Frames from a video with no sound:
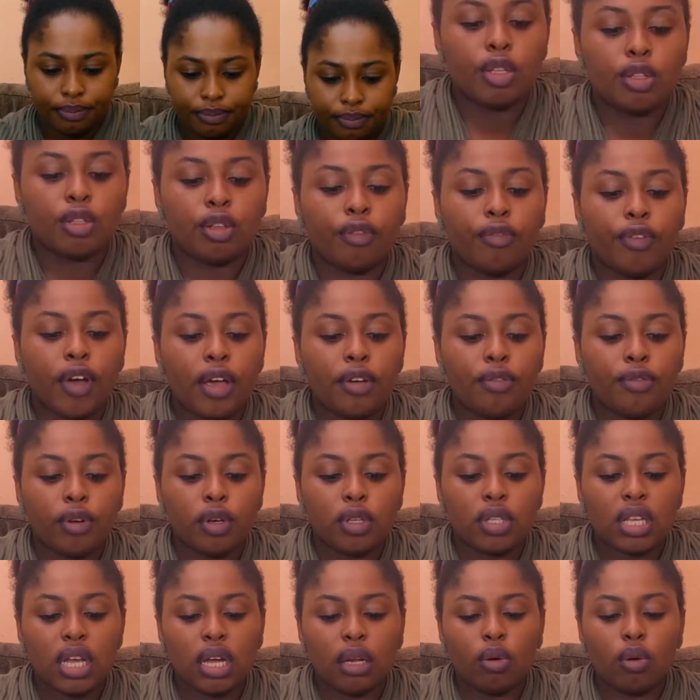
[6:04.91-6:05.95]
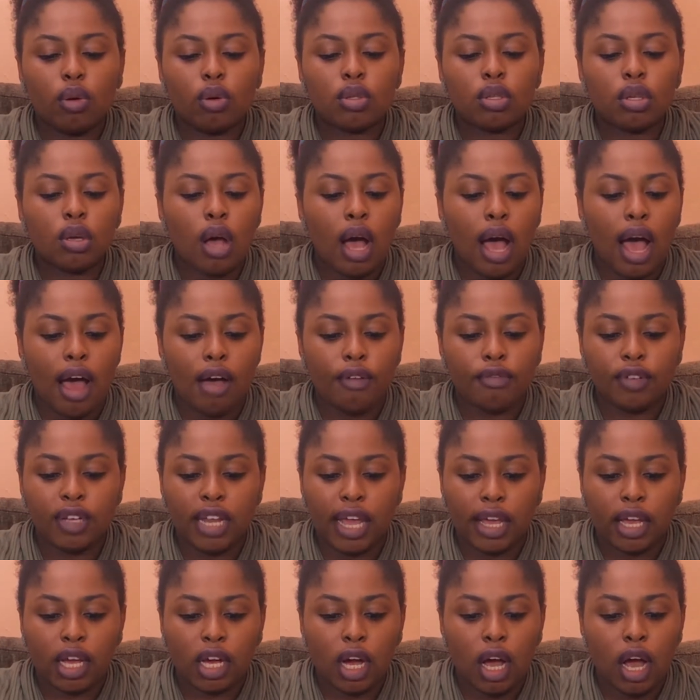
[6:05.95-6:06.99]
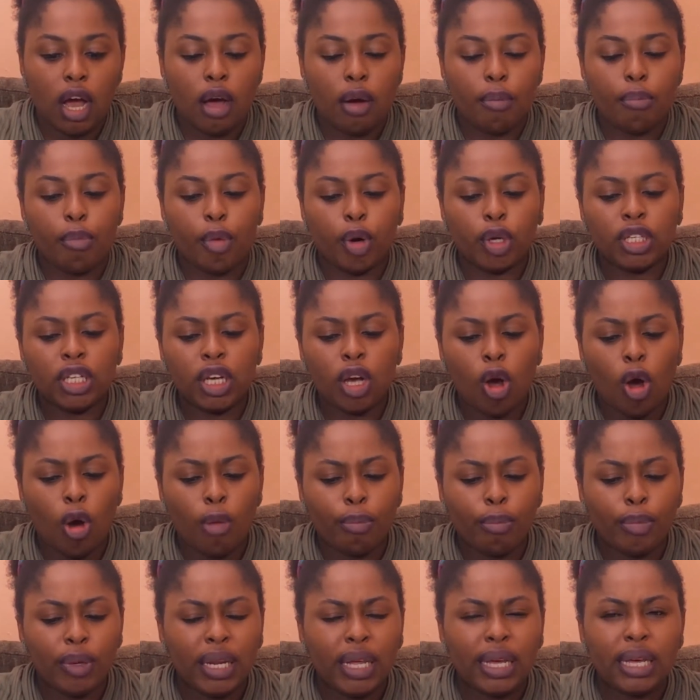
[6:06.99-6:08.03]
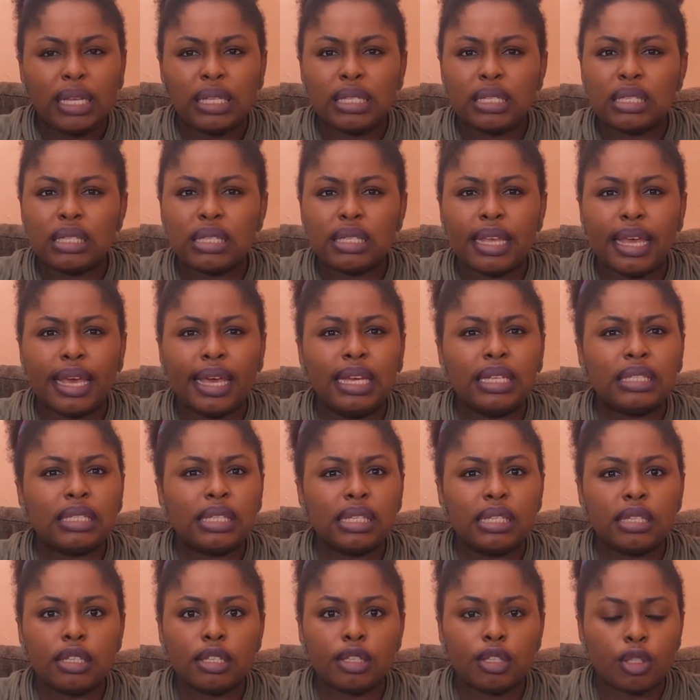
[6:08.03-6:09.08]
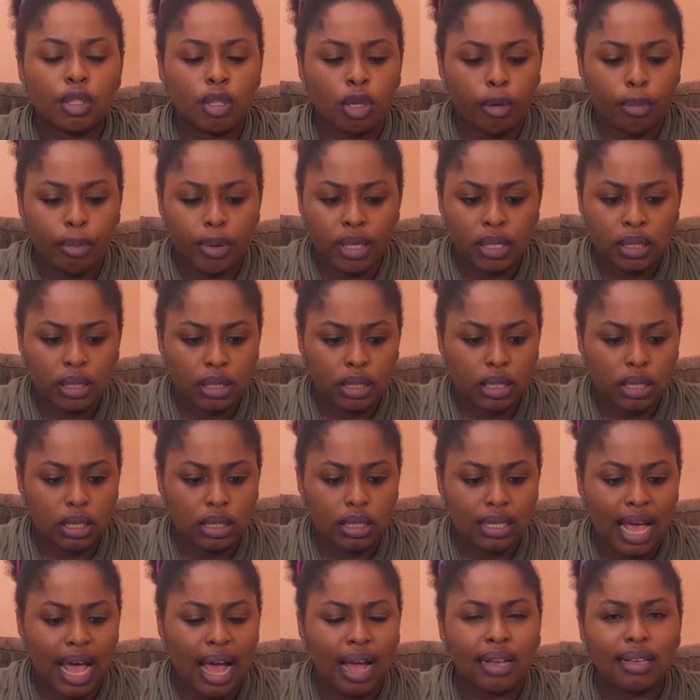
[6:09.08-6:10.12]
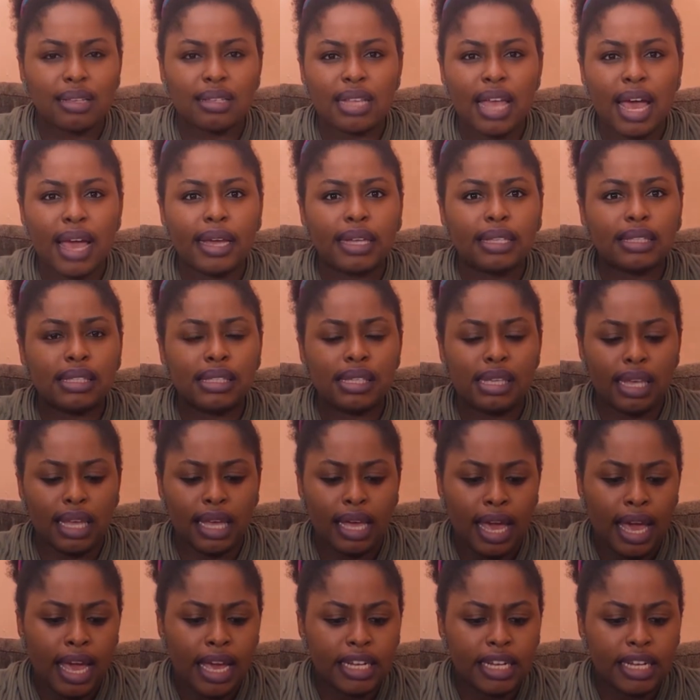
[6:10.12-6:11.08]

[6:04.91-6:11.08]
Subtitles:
Survivors can also have body complaints, eating disturbances, anxiety,